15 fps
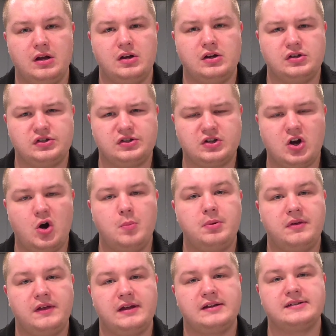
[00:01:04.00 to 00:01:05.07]
scope
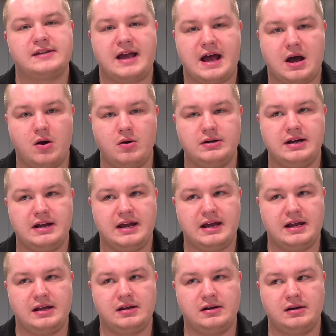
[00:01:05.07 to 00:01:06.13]
things out
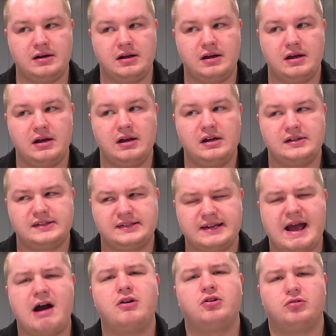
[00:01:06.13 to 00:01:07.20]
and
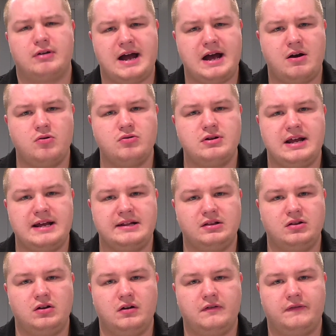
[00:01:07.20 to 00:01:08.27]
scout around and
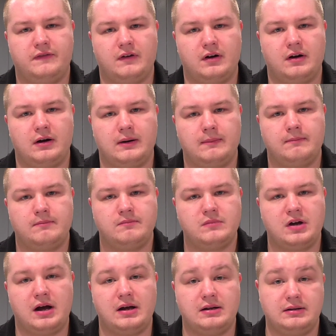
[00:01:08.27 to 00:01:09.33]
look for
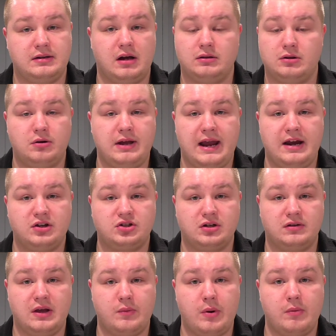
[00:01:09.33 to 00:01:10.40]
a location
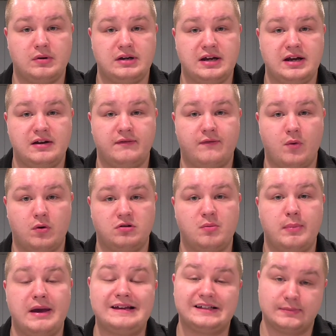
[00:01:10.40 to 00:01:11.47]
that we would need for the
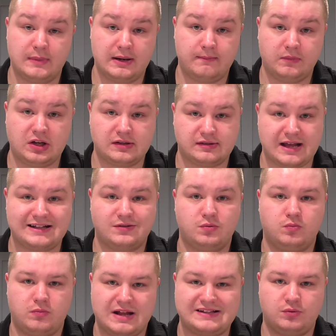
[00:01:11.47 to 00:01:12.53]
basement, because
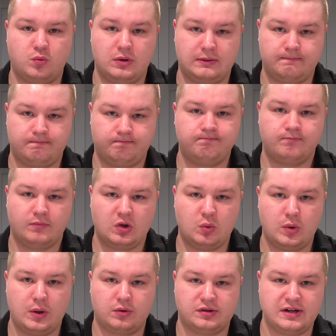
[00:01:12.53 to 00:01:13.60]
that's what we
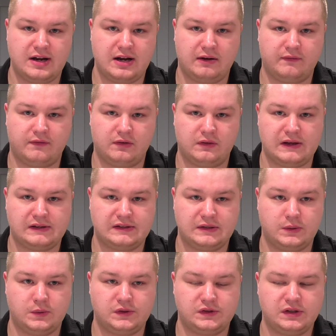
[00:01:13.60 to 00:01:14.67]
were needing for this. It
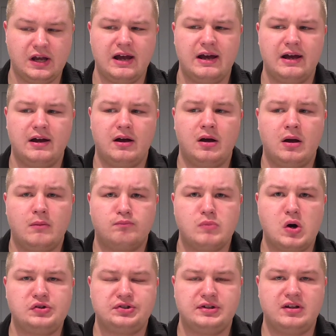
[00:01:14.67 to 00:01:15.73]
was
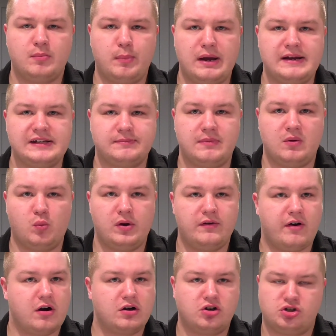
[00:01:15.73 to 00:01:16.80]
mostly the basement. We
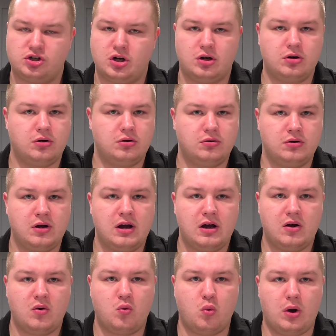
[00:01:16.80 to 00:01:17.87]
already showed
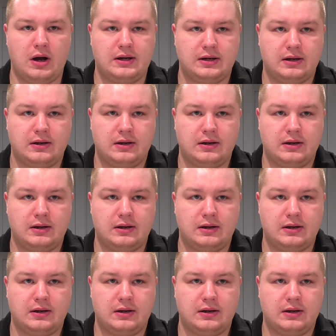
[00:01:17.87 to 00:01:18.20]
what